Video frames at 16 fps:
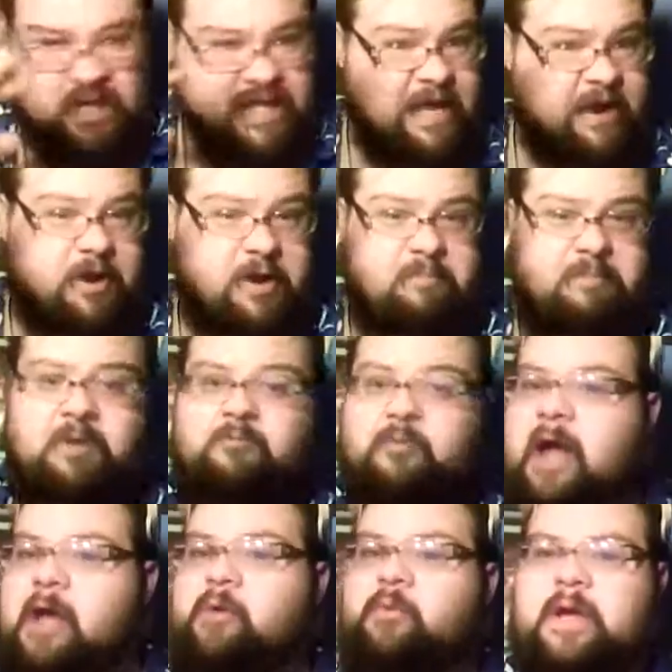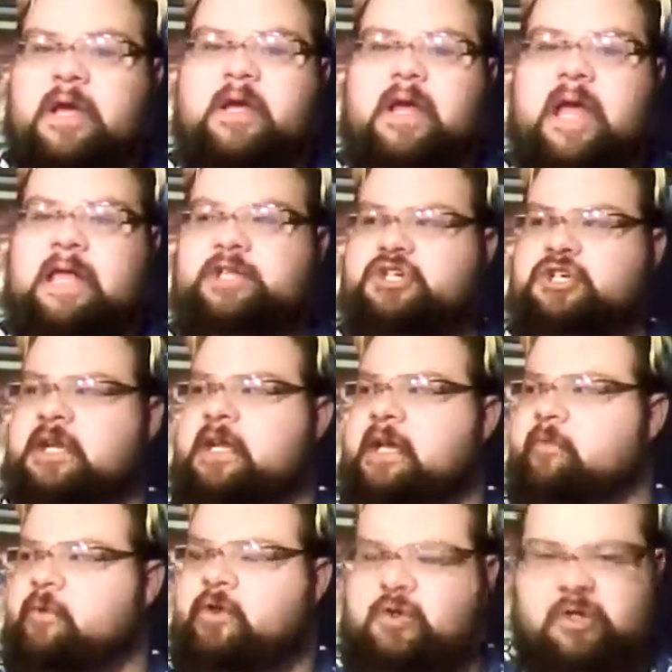There can be right-wing
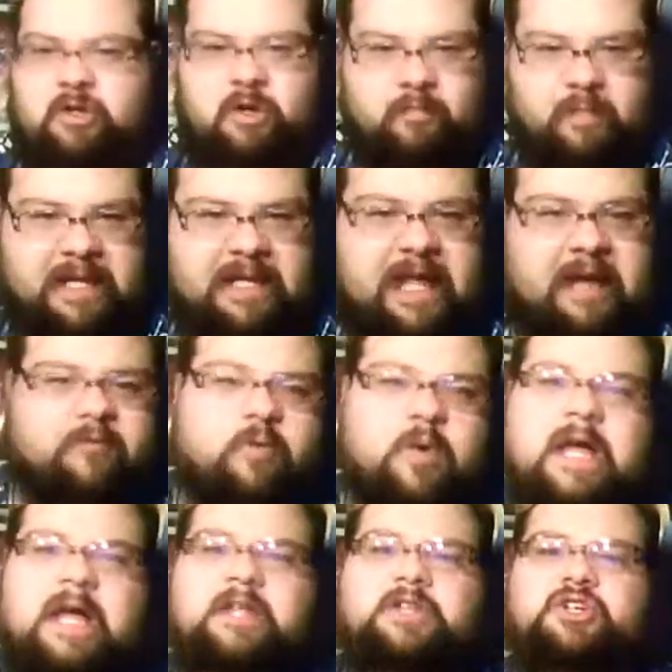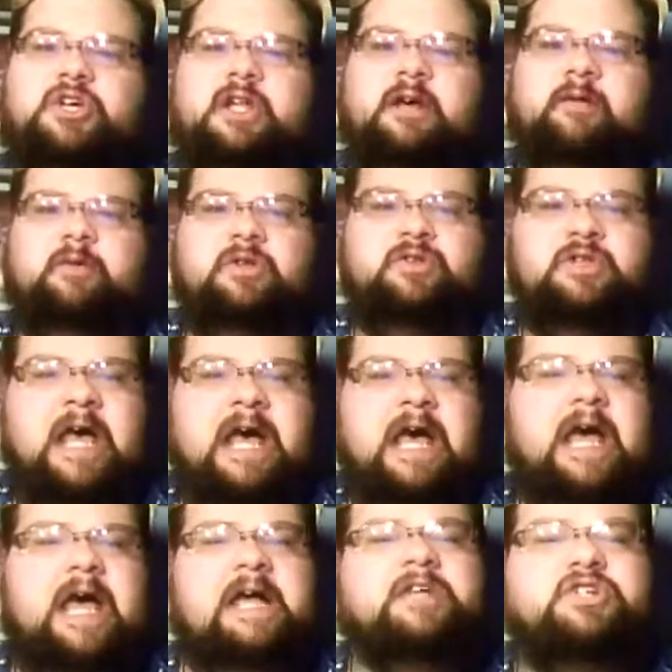SJWs, there can be left-wing SJWs.
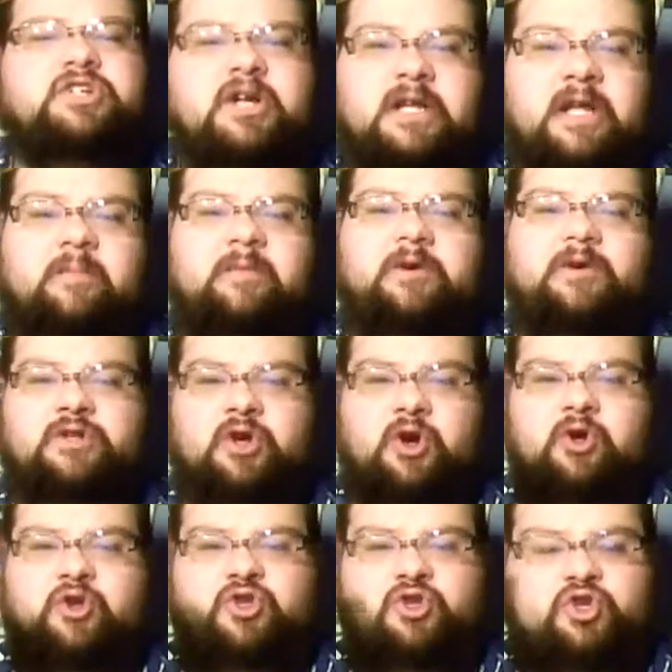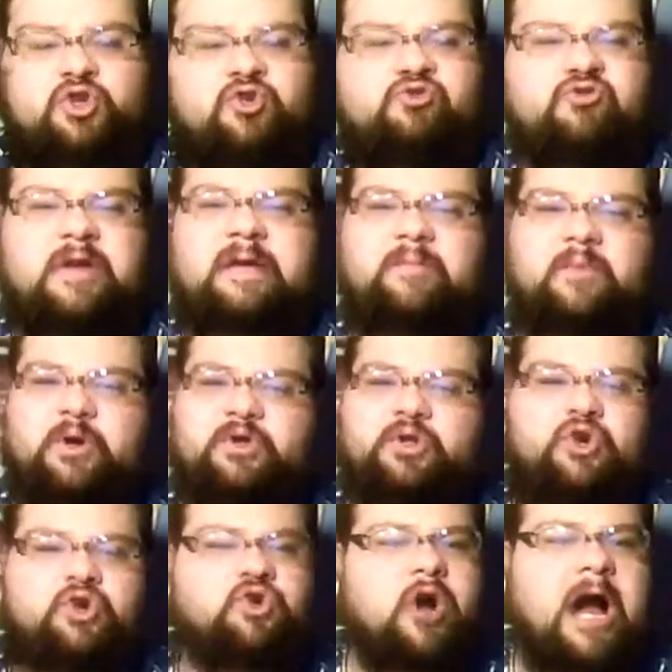SJWs are
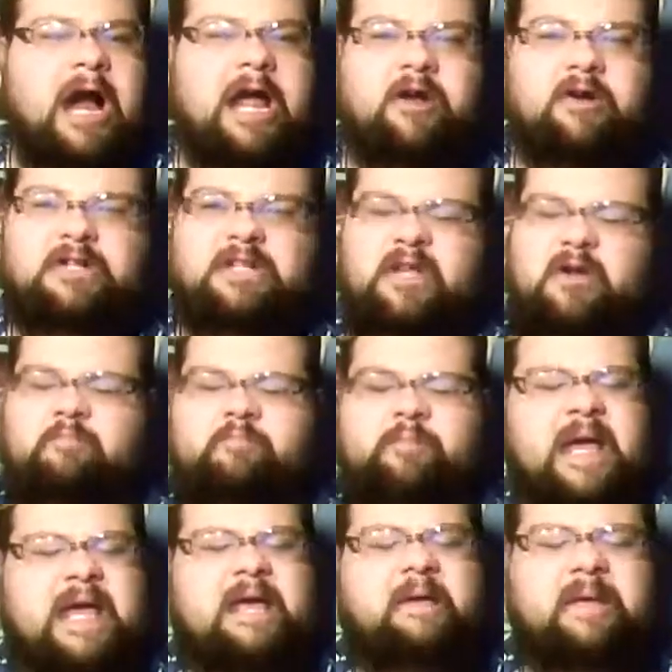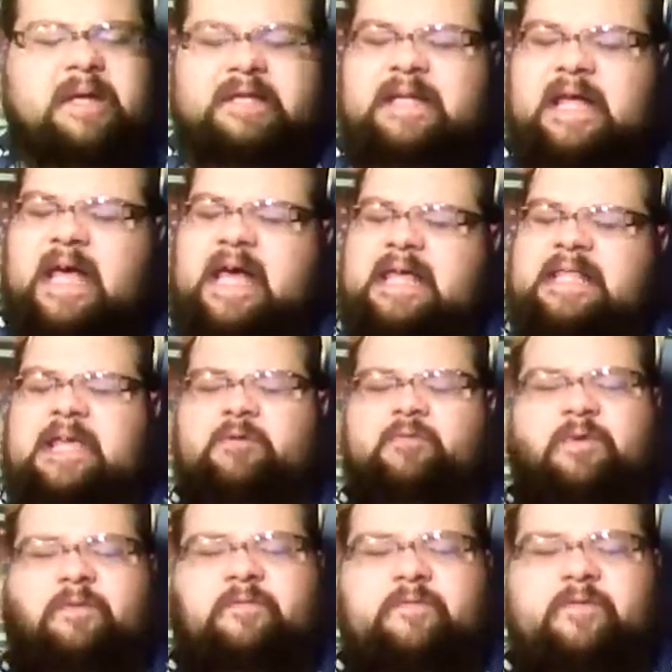screamers, criers, they're babies. They
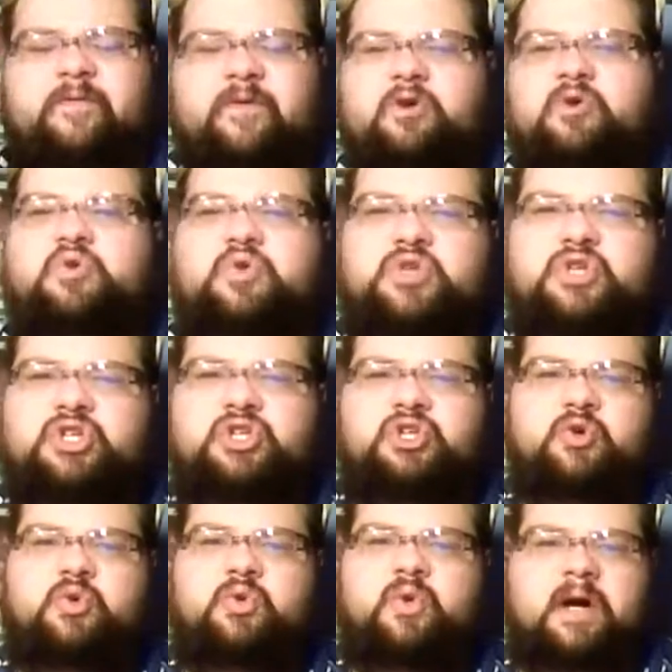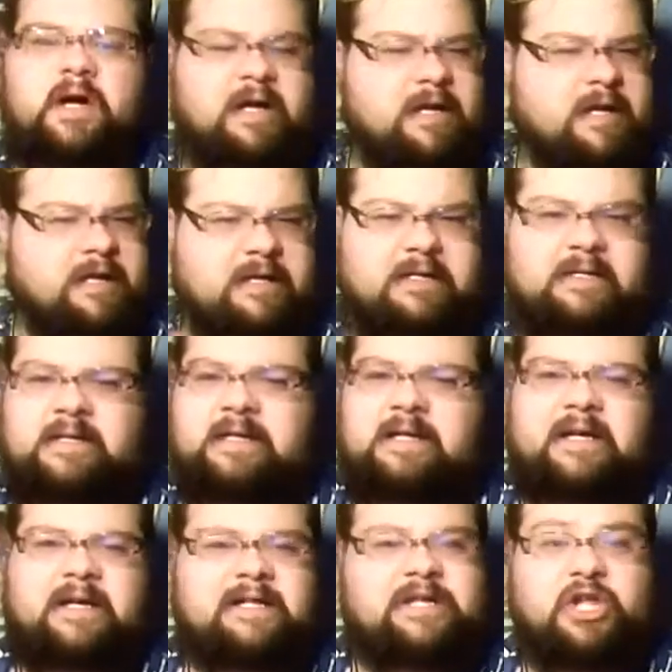refuse to
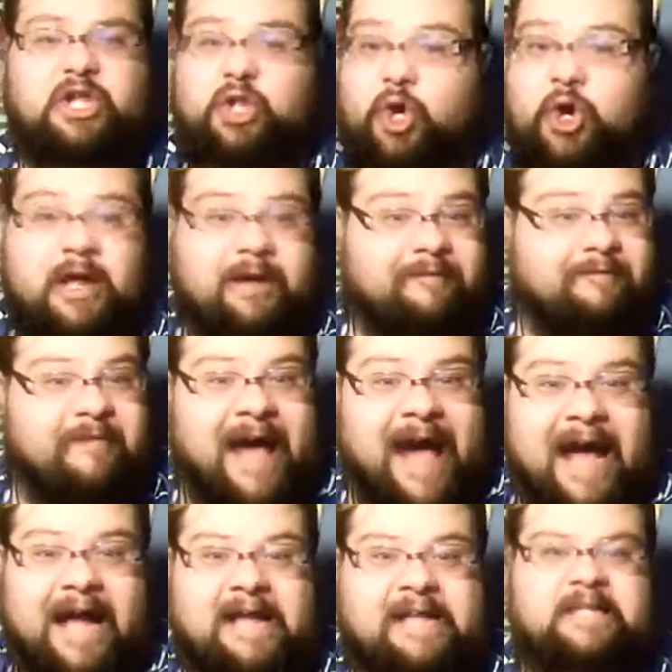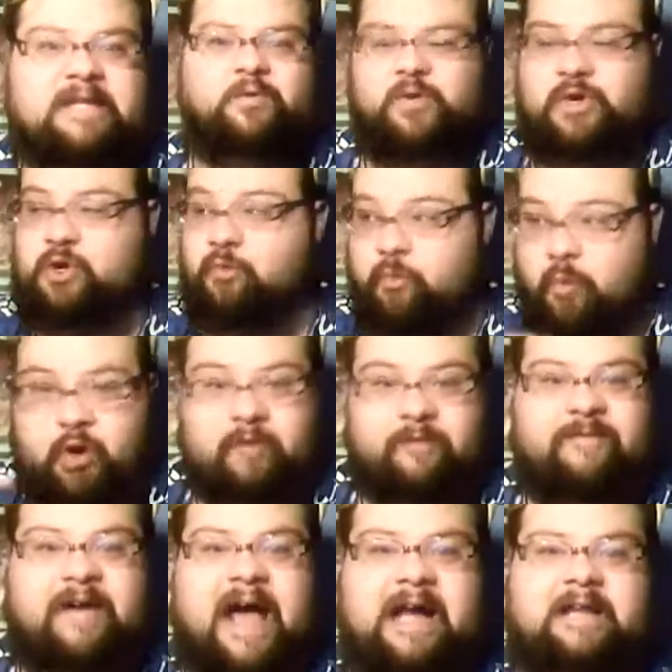look at facts. When you put a
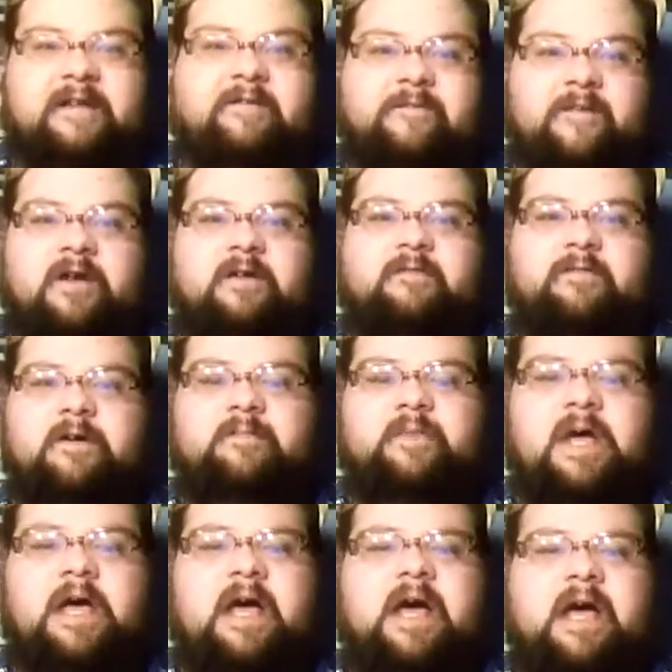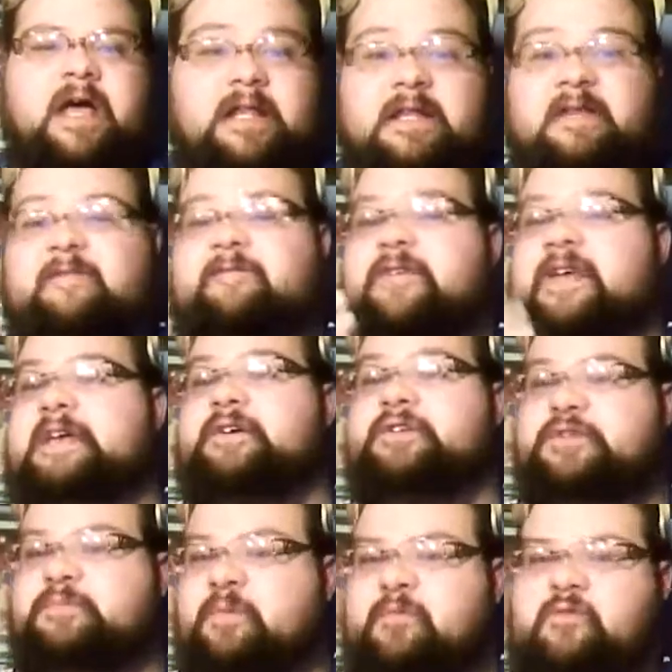fact in front of them, it's
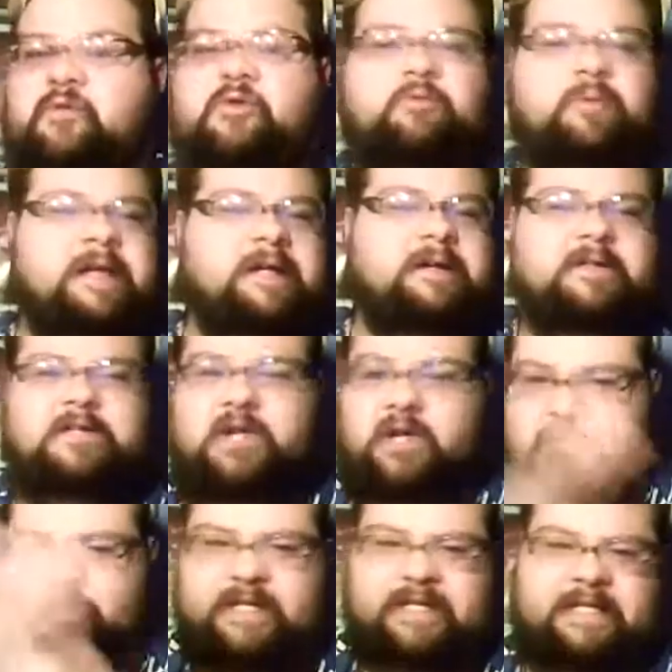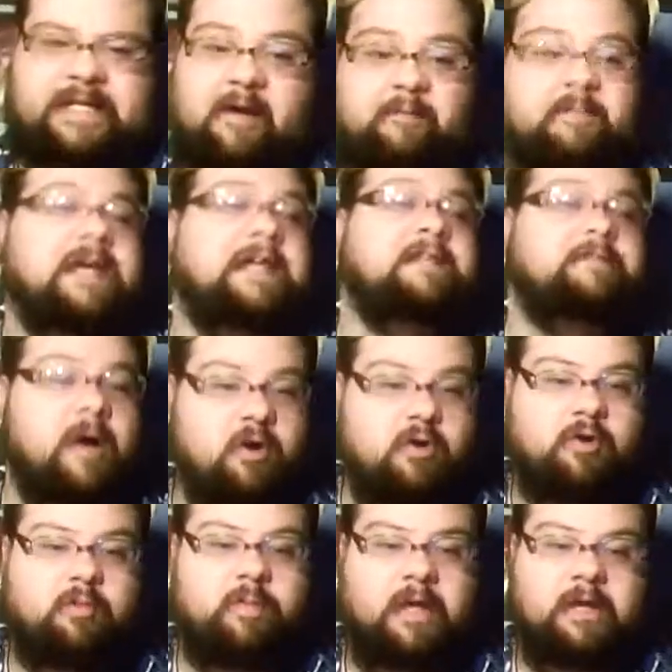feels before reals, all this stuff. But that's my
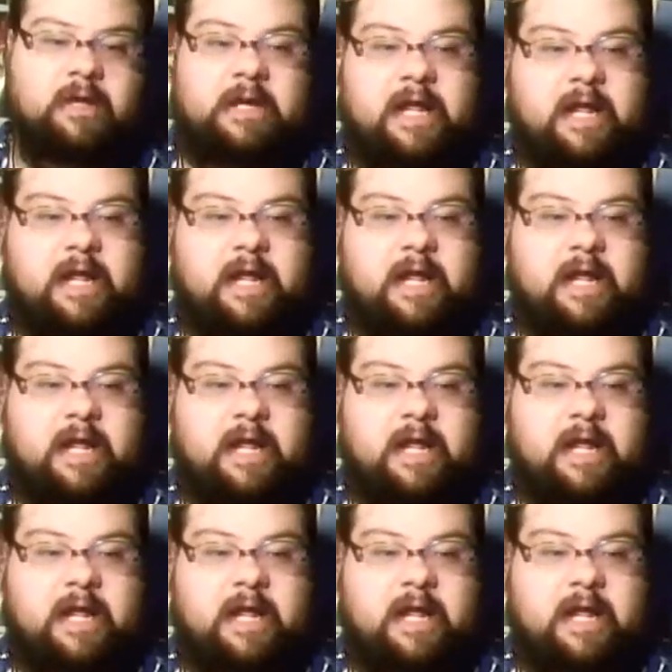own opinion.